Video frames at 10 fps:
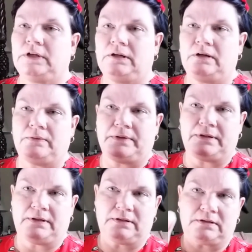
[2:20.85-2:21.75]
going to go
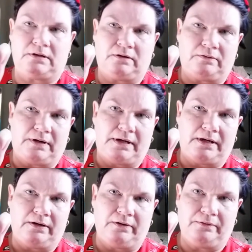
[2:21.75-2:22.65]
into this color right
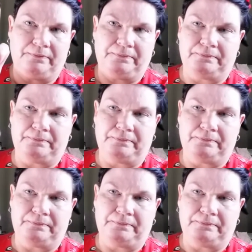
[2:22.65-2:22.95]
here.